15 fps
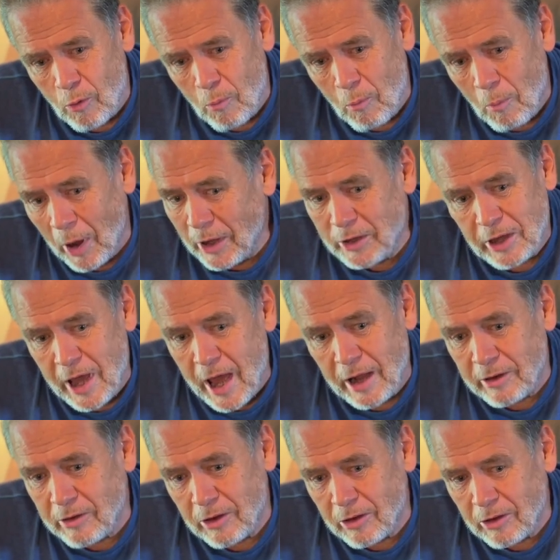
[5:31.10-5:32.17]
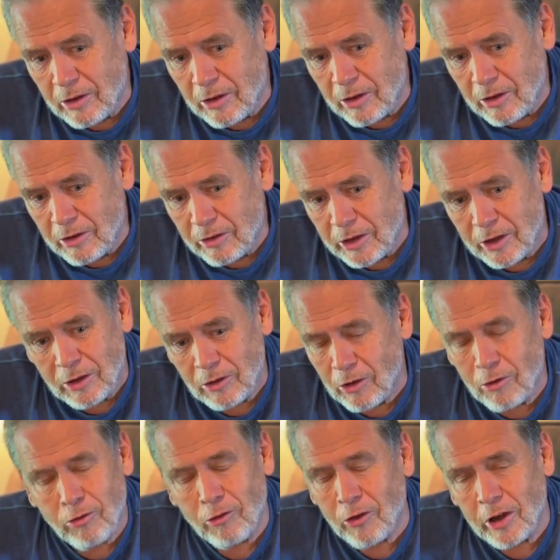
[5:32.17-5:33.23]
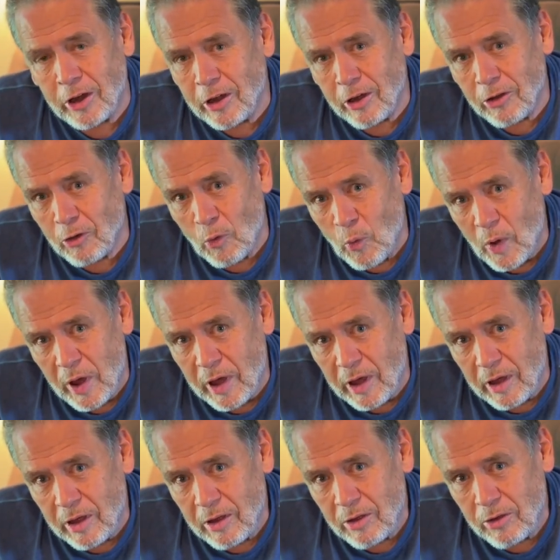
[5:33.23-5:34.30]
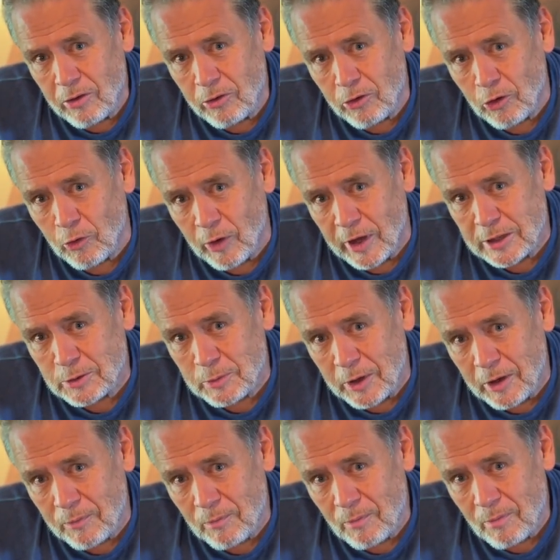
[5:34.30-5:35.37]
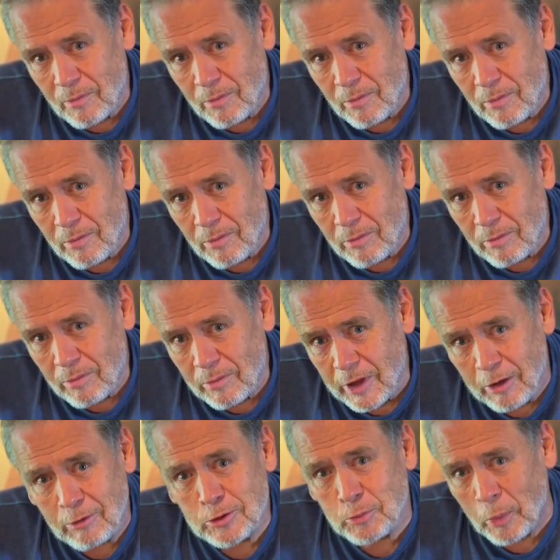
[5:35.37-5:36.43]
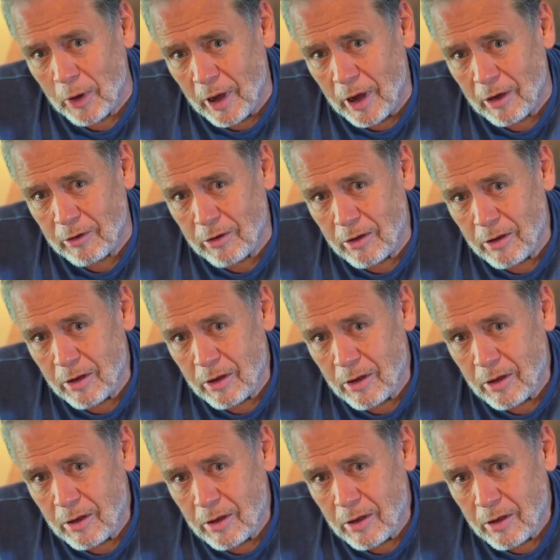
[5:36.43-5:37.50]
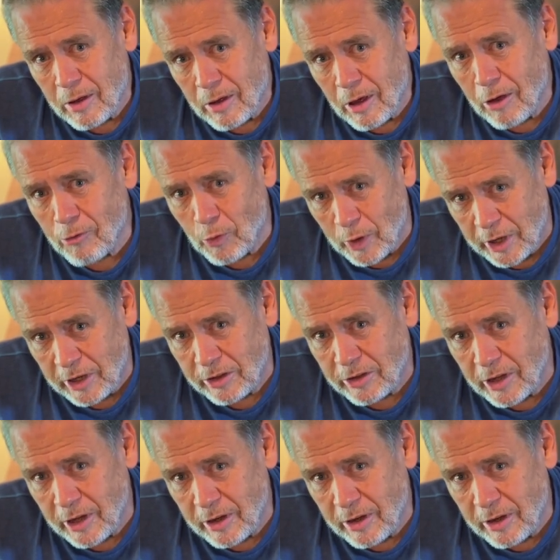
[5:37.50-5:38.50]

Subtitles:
My dad didn't look for any other way to raise me. He was proud what he did.